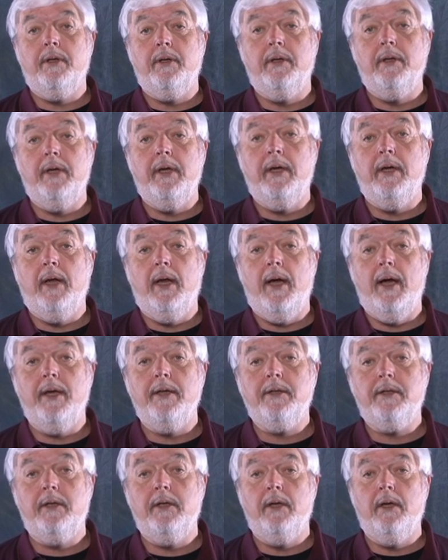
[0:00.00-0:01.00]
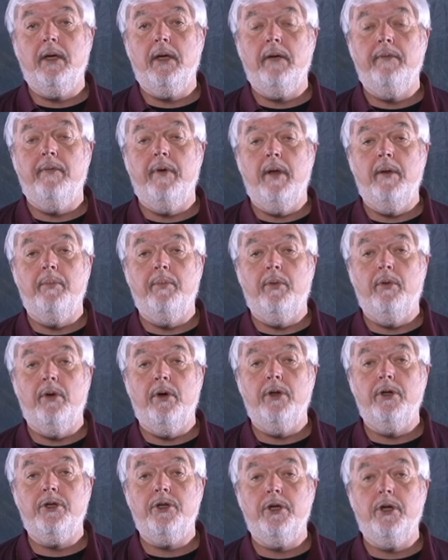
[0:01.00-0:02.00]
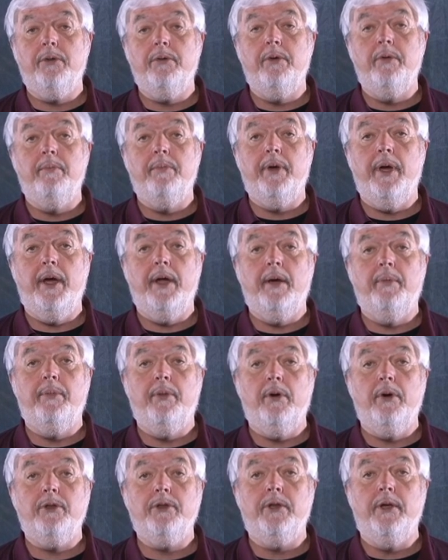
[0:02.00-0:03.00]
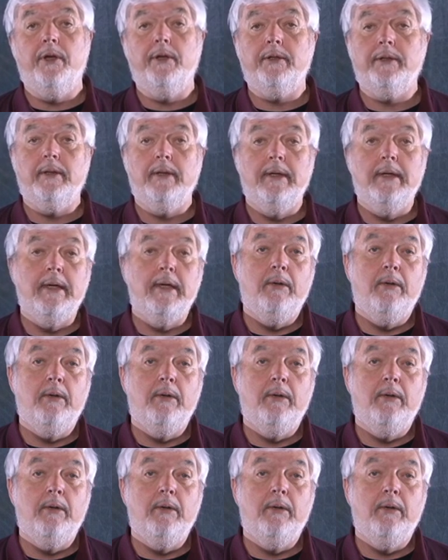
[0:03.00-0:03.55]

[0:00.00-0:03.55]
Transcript: the legalized killing of unborn children by an abortionist.